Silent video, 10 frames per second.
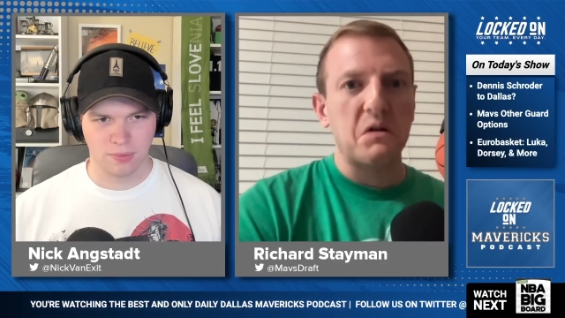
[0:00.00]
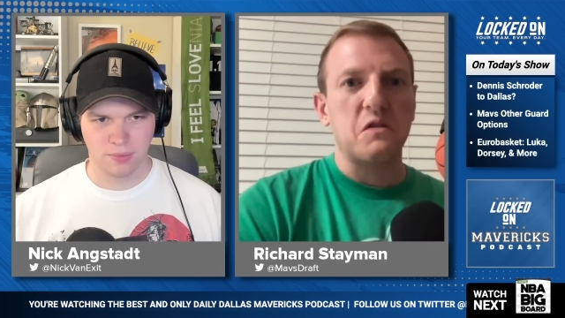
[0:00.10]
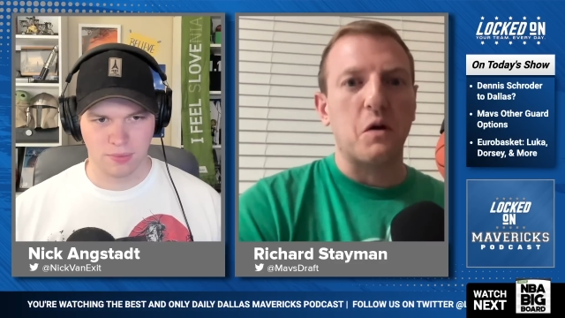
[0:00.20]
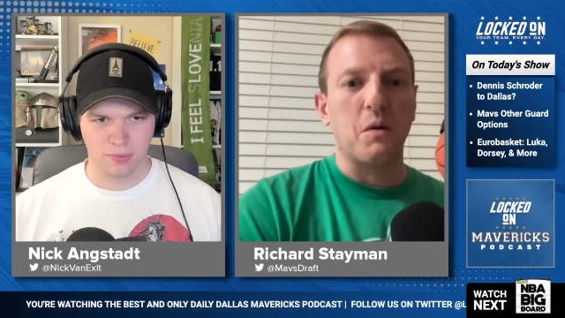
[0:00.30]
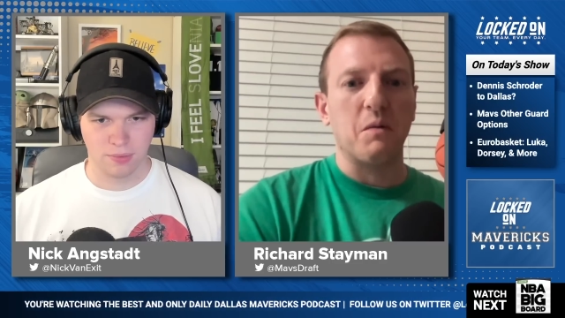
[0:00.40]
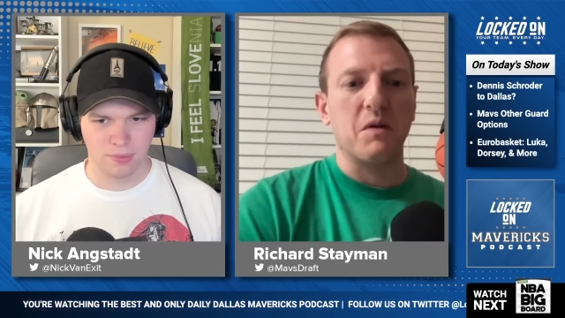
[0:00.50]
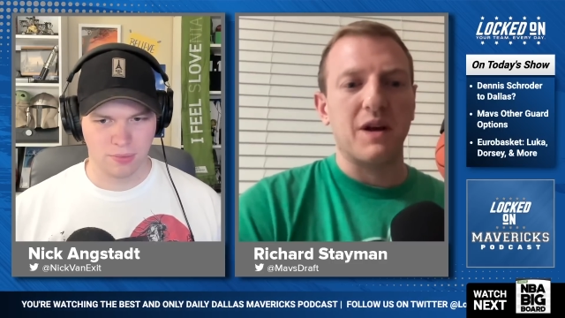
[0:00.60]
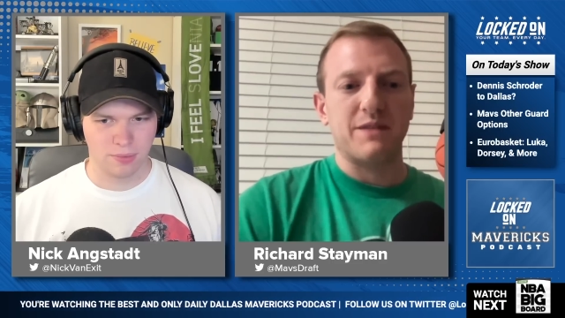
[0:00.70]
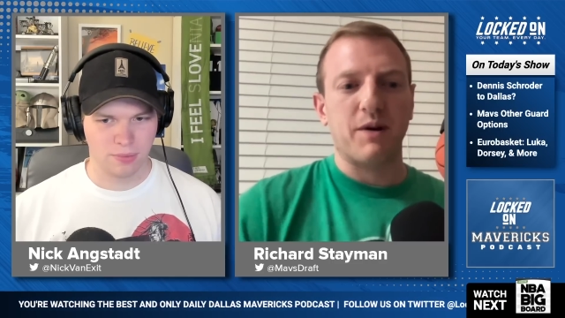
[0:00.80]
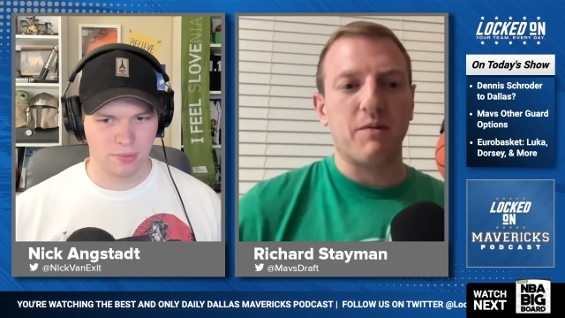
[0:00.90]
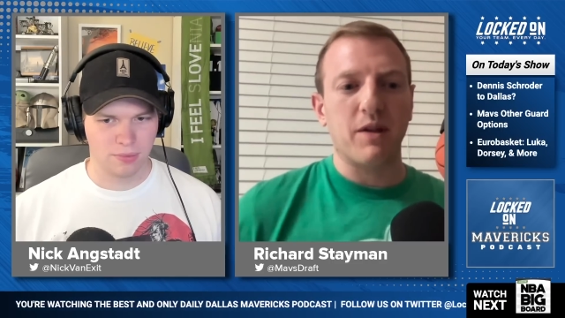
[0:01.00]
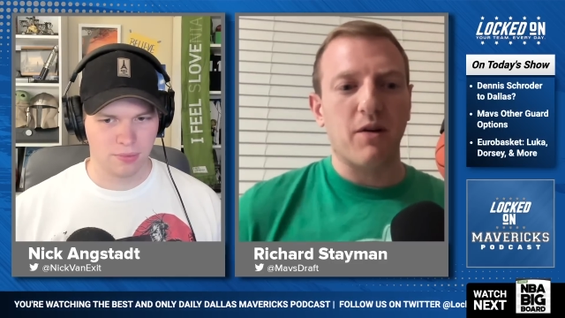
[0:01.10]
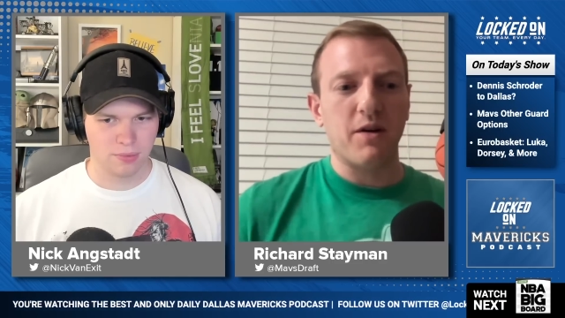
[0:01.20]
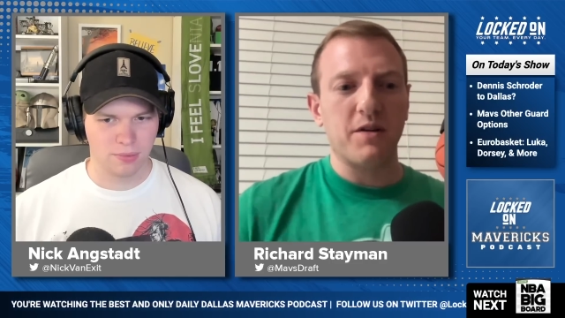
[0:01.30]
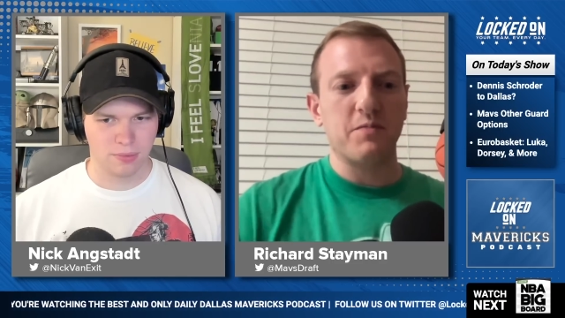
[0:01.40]
Speaker 1: so that's probably one of
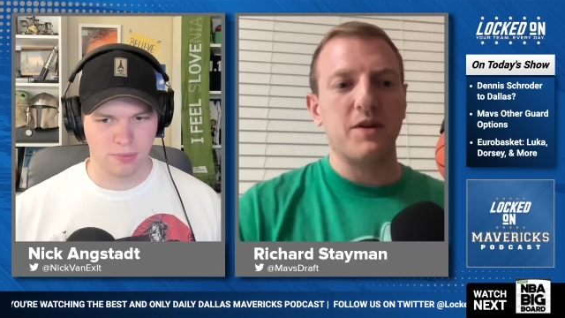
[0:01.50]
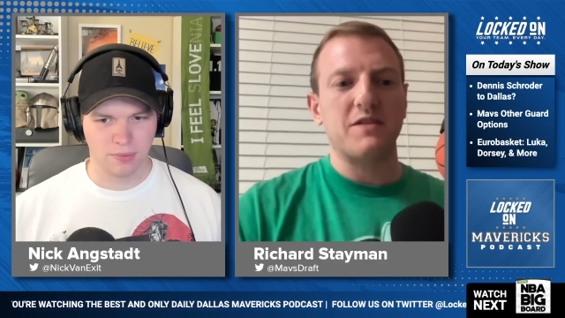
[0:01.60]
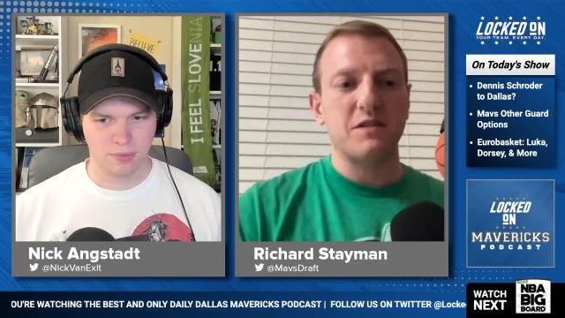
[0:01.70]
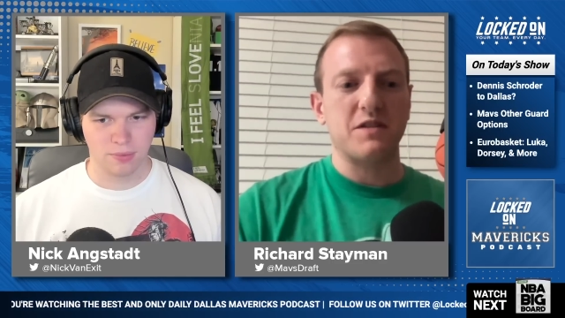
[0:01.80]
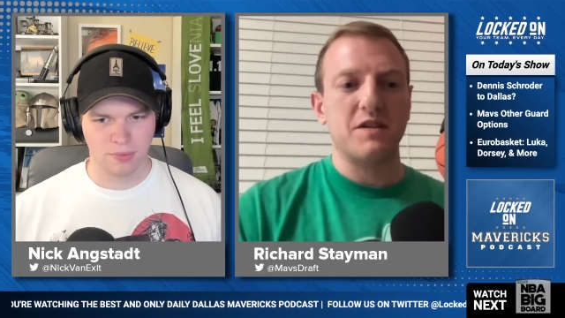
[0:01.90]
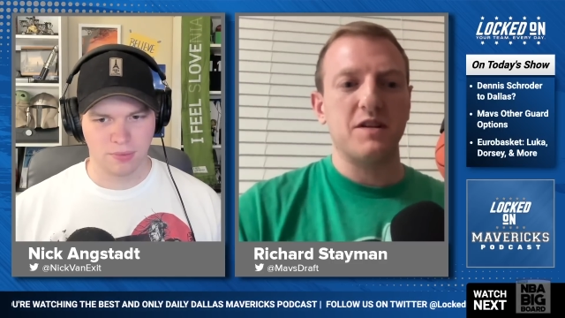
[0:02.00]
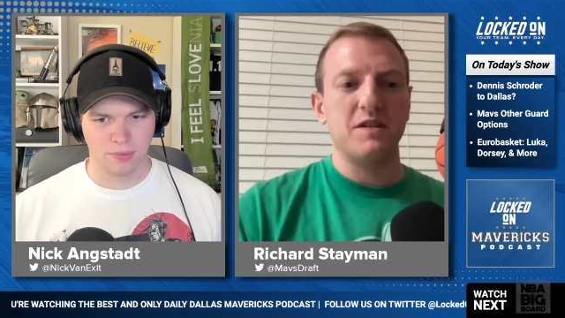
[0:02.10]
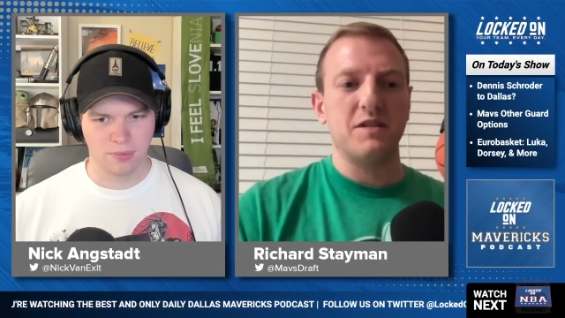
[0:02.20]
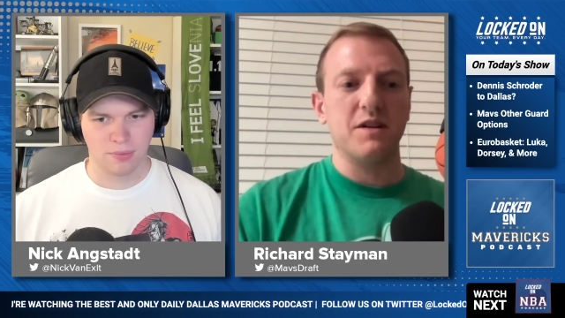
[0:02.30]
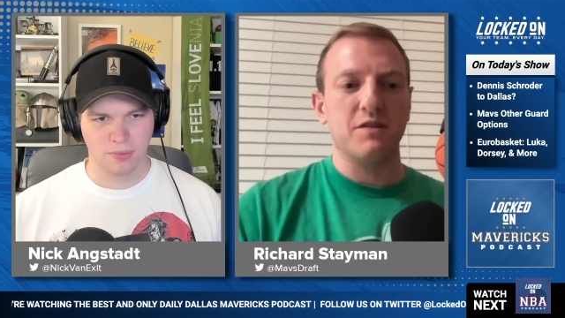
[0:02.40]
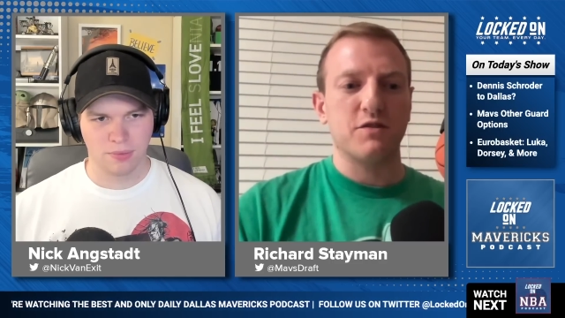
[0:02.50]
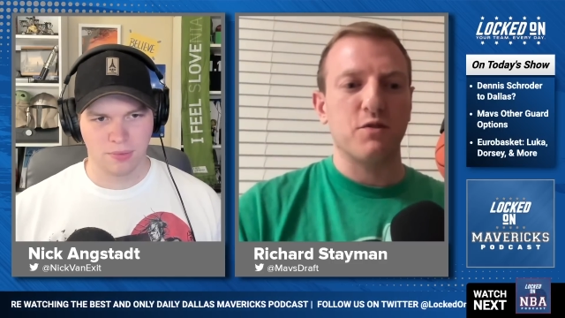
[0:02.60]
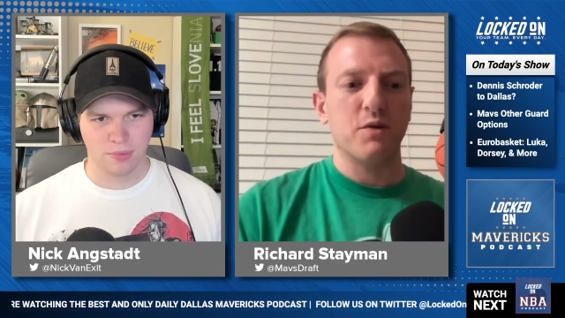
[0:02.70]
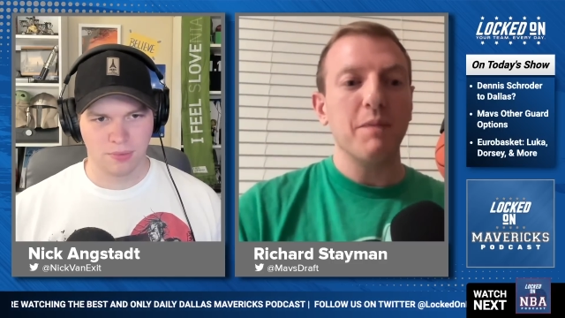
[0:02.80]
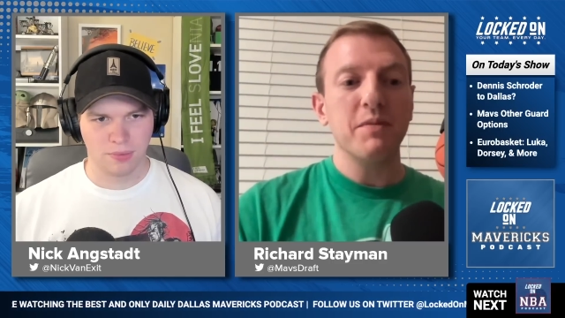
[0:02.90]
the hardest places to, you know,
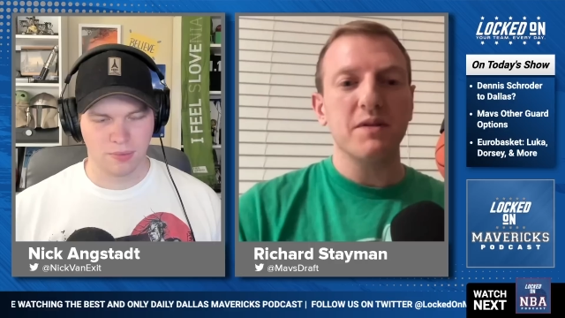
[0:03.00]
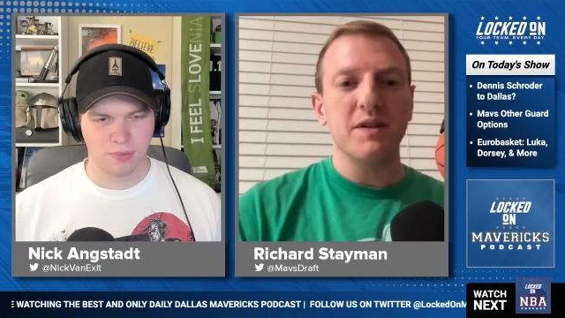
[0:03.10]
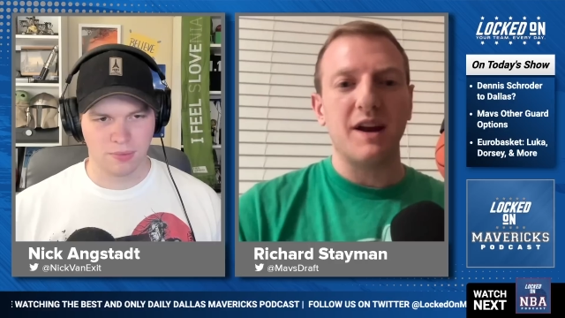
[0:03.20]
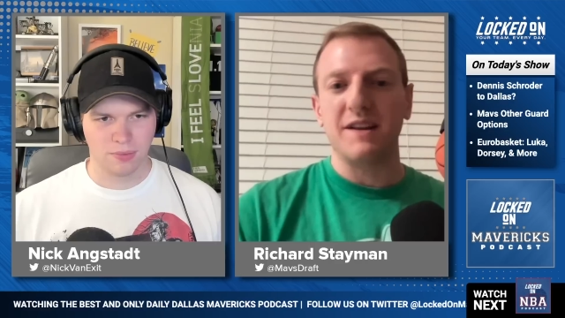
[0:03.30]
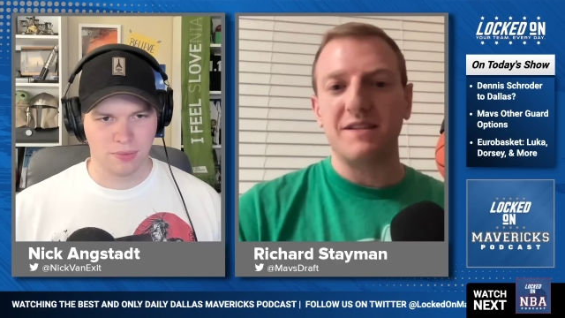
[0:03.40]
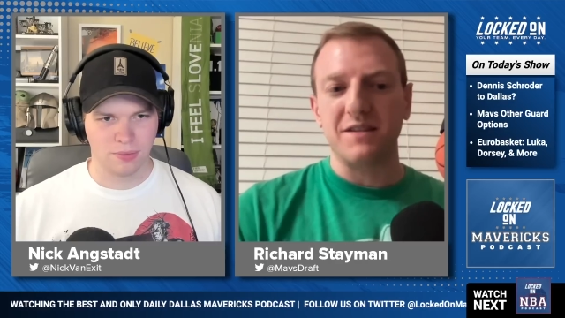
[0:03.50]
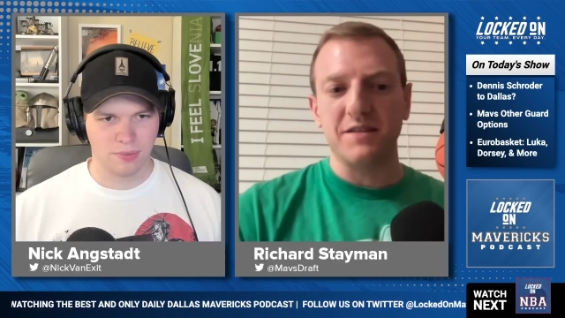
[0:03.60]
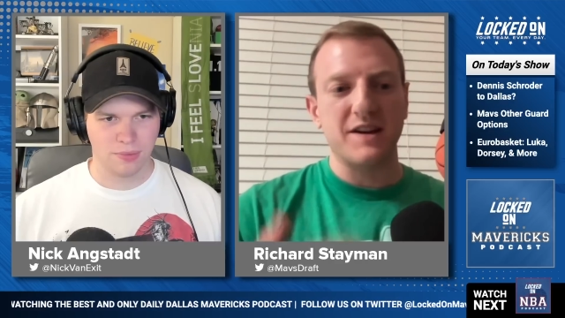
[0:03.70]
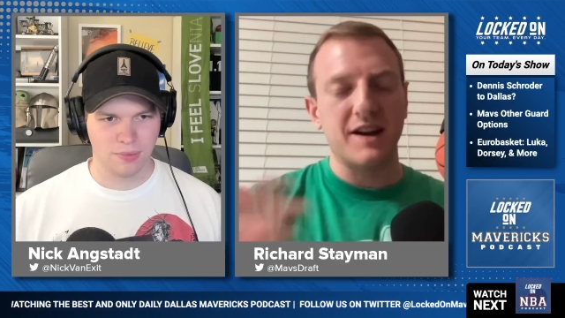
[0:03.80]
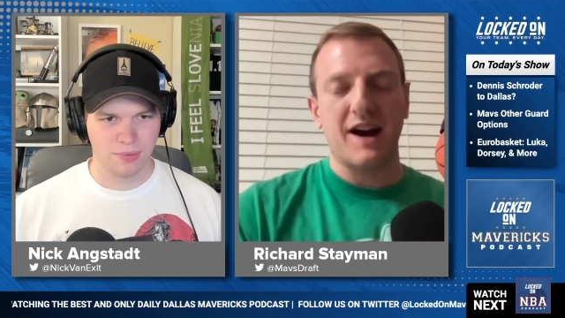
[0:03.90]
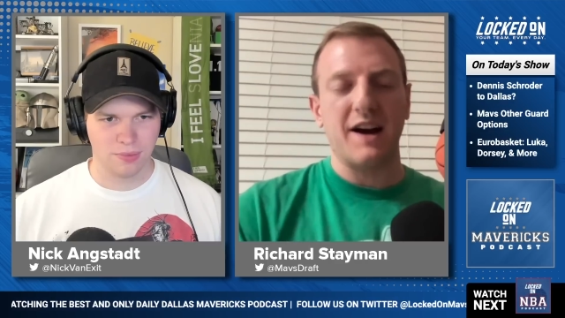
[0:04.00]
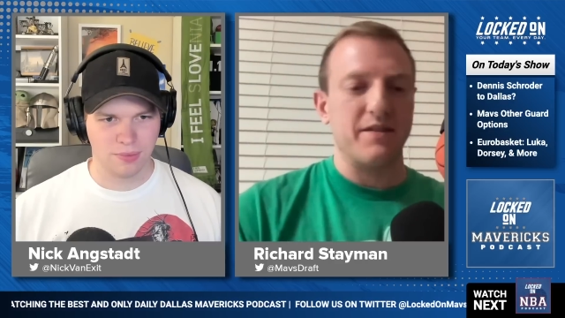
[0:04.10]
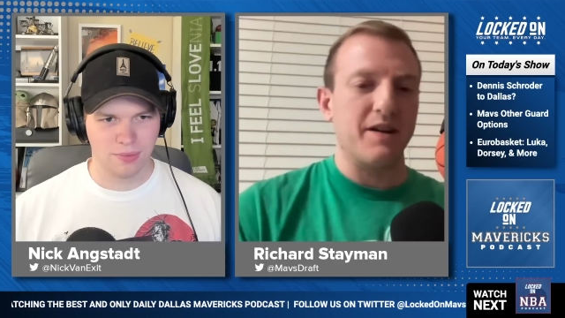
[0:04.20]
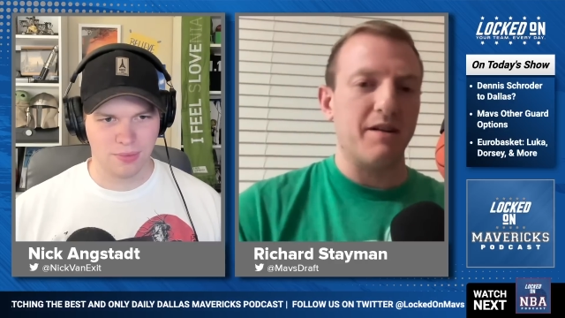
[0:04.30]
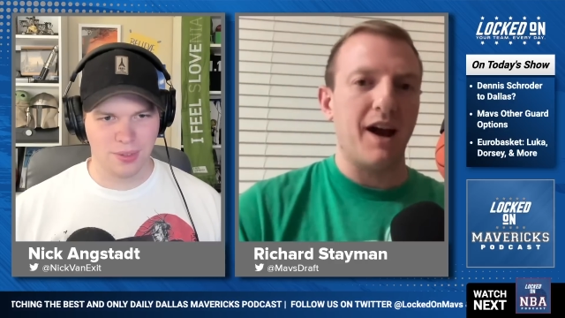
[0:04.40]
screw up, and he still did. I
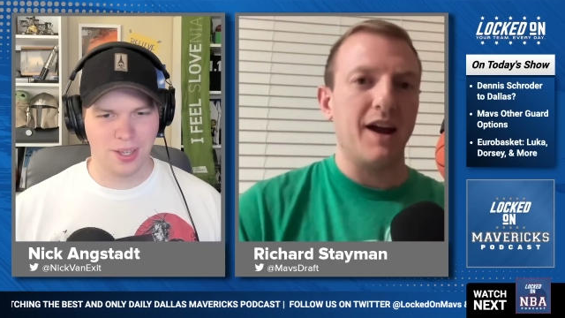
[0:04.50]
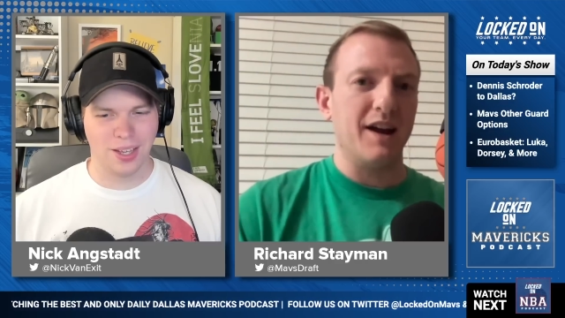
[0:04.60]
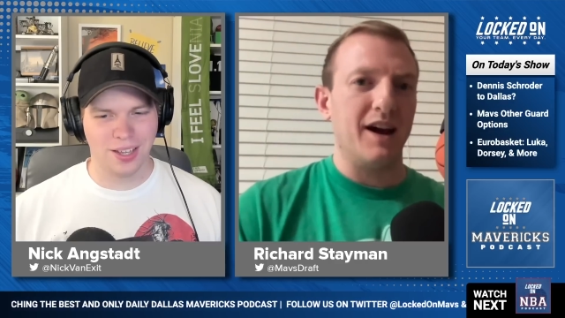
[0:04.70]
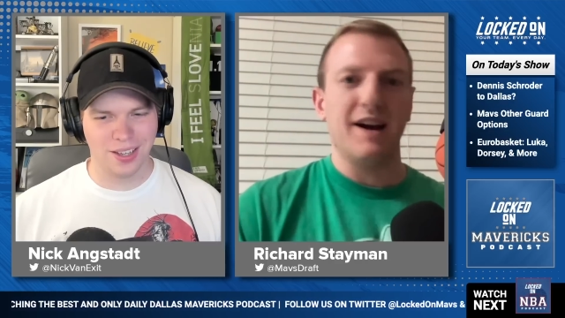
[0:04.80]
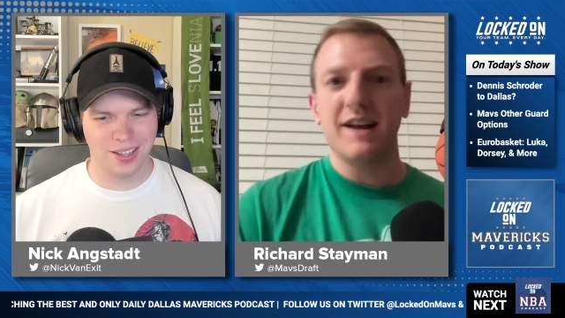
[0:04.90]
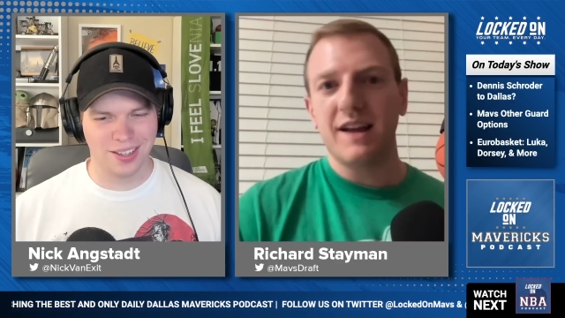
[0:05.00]
don't know. I.